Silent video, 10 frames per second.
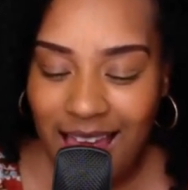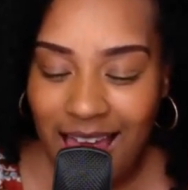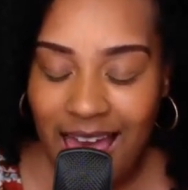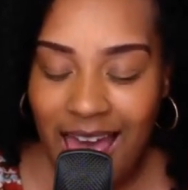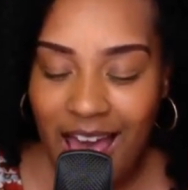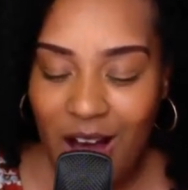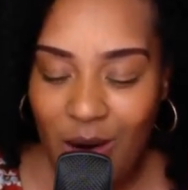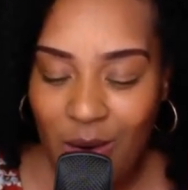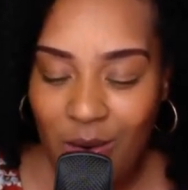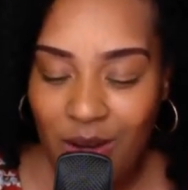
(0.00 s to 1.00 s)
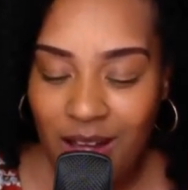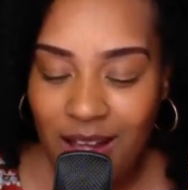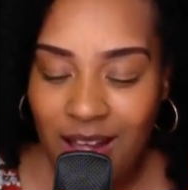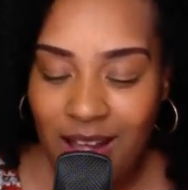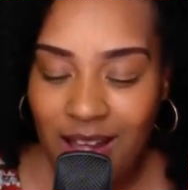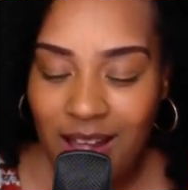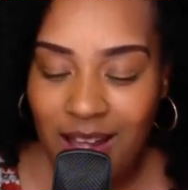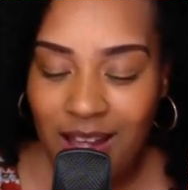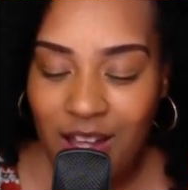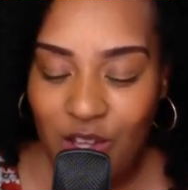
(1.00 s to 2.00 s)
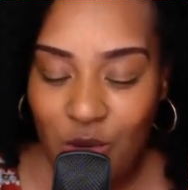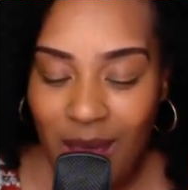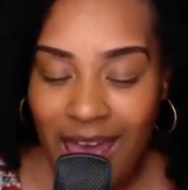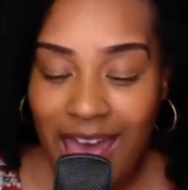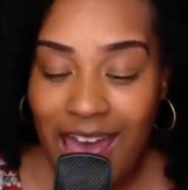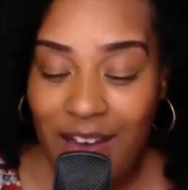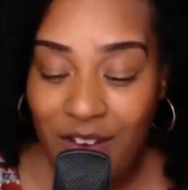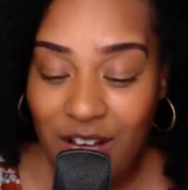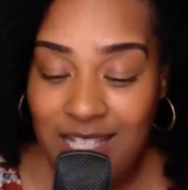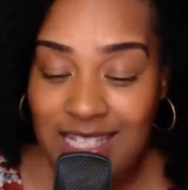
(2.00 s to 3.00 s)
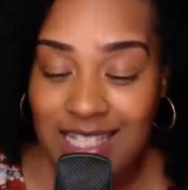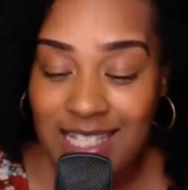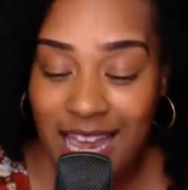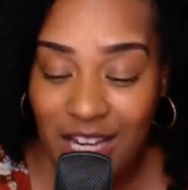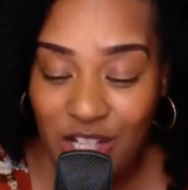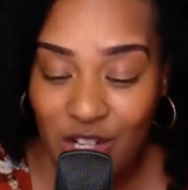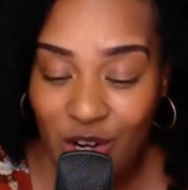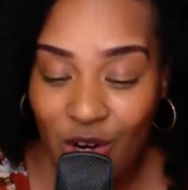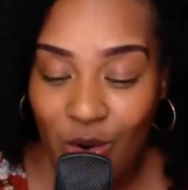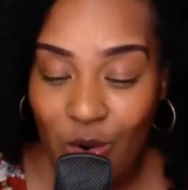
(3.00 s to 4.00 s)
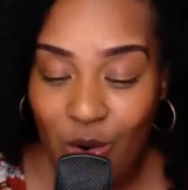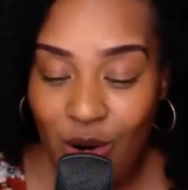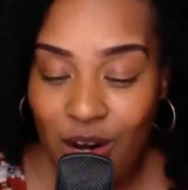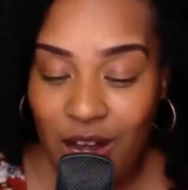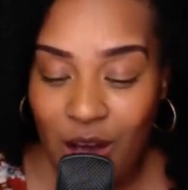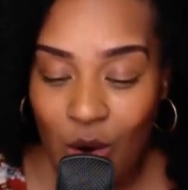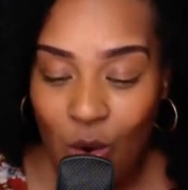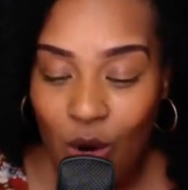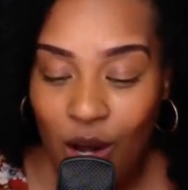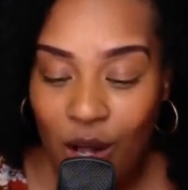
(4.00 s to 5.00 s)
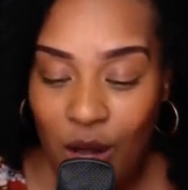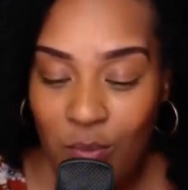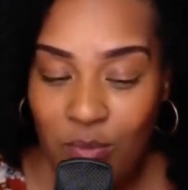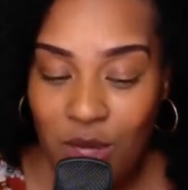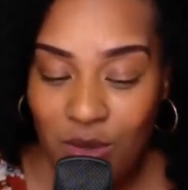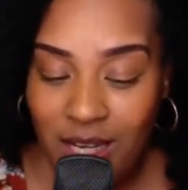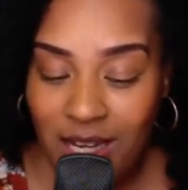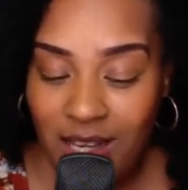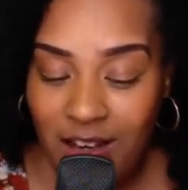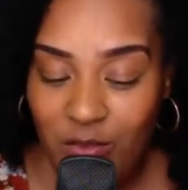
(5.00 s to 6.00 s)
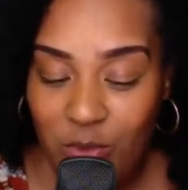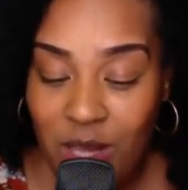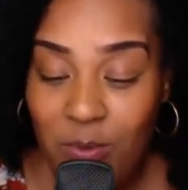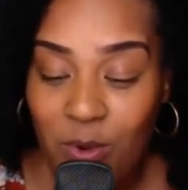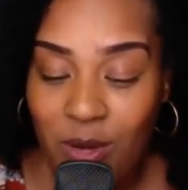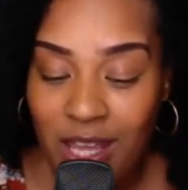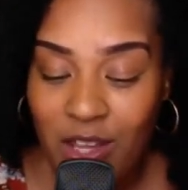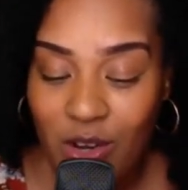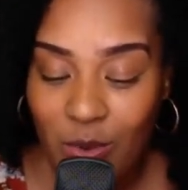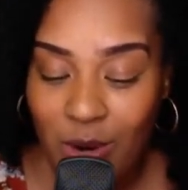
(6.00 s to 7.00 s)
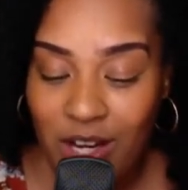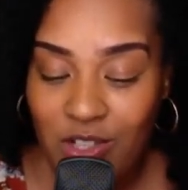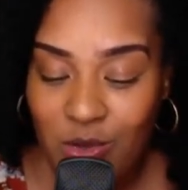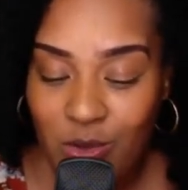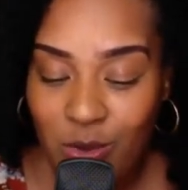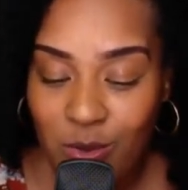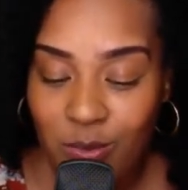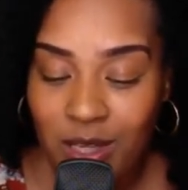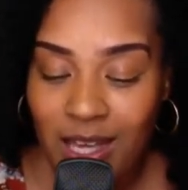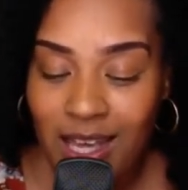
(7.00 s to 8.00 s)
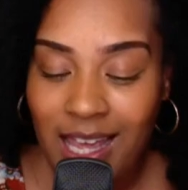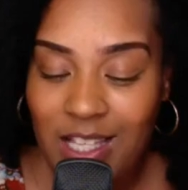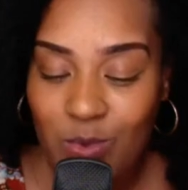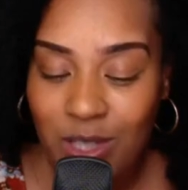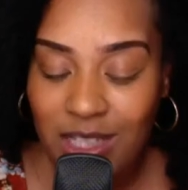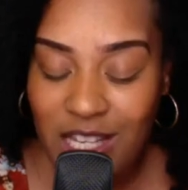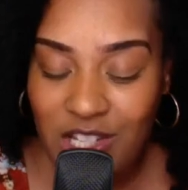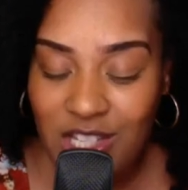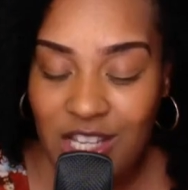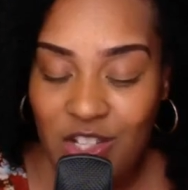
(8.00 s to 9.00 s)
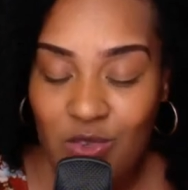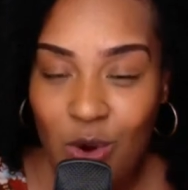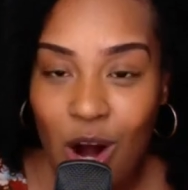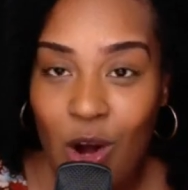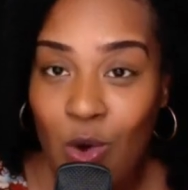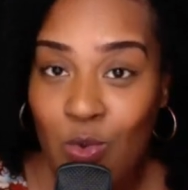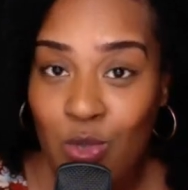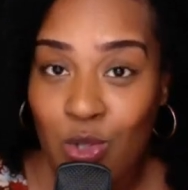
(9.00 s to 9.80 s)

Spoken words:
how you have a sector or a community of people in your racial group, as religious as you are, who